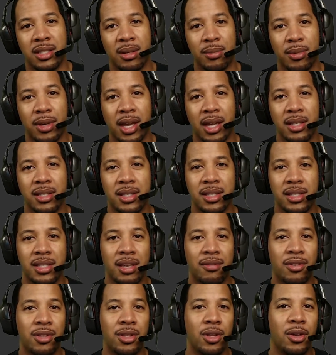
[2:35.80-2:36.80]
cases,
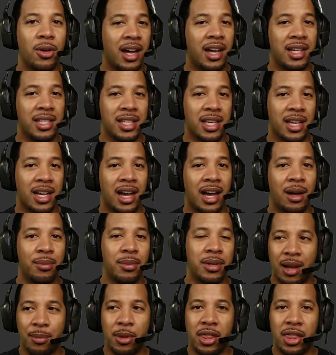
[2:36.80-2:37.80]
even though it's a
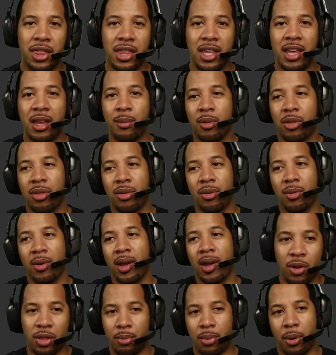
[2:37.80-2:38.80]
common theme
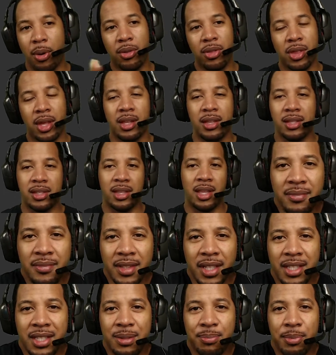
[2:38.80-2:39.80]
throughout both ends
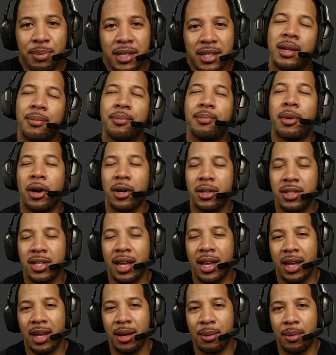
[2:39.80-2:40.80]
that it's meant as
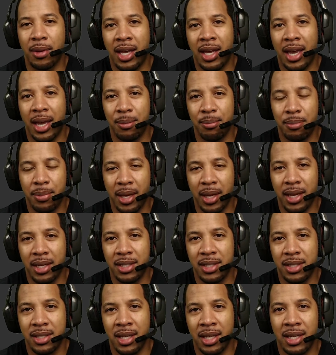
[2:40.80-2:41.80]
part-time at
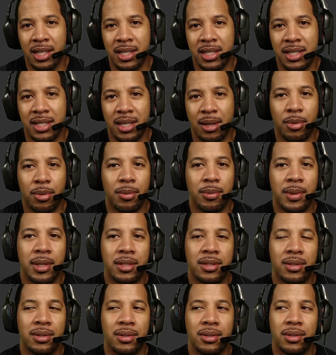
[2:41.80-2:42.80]
best and
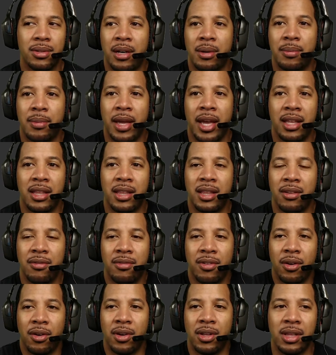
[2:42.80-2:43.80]
supplemental at the
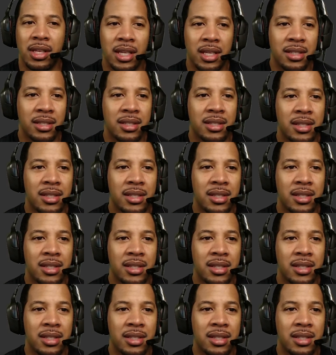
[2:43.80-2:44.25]
very least.